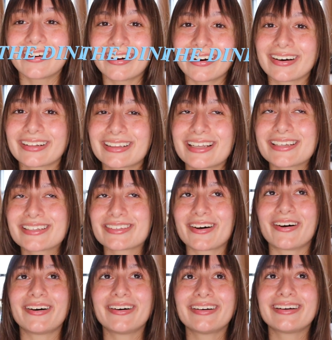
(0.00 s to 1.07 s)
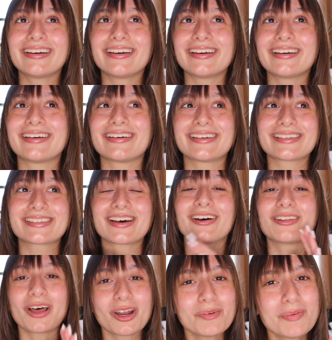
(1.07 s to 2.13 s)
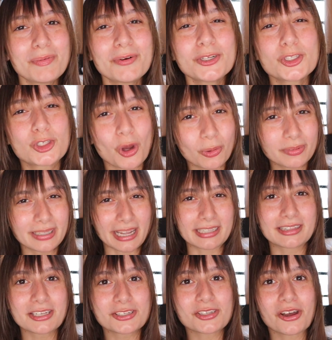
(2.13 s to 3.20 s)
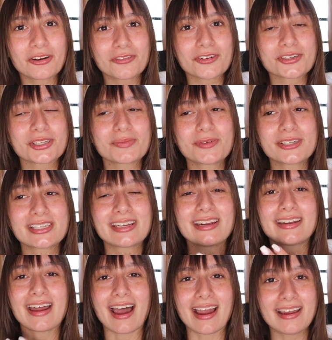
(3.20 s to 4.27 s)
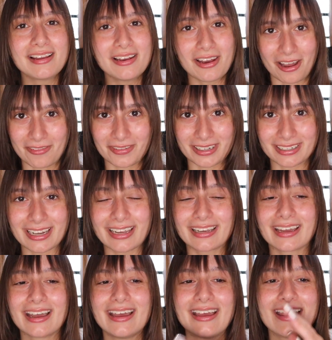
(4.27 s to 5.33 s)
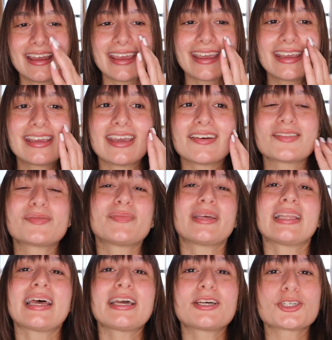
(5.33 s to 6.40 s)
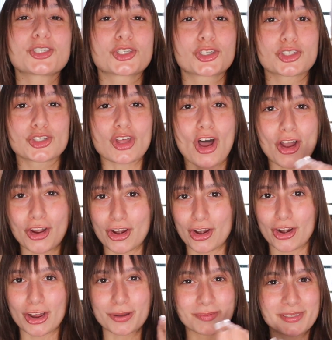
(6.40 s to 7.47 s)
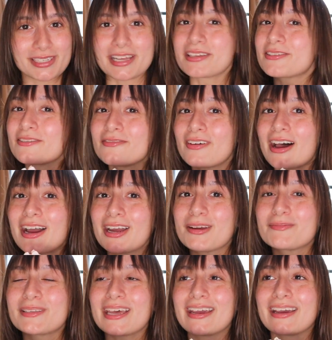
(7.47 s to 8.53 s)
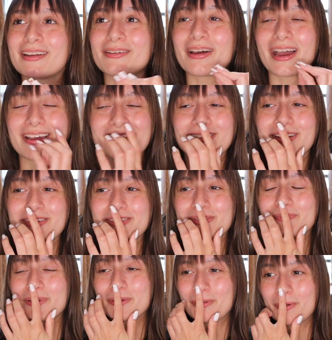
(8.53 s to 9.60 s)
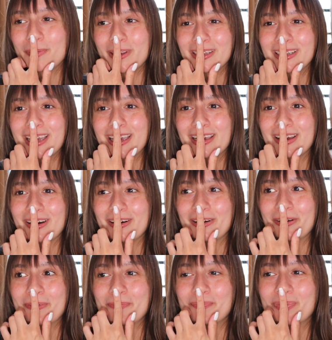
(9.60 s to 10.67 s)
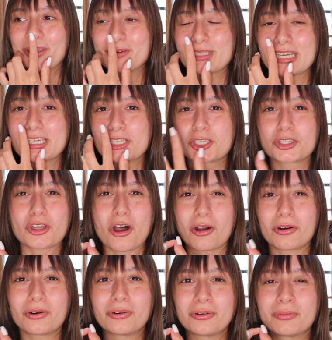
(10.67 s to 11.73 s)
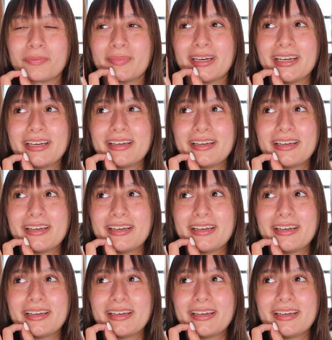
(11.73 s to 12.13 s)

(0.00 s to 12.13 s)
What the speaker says: Oh, this song is, a lot of people don't like this song for some reason, and I love it. Like it gives me like stalker obsessive vibes, and I saw some people being like it was like Stockholm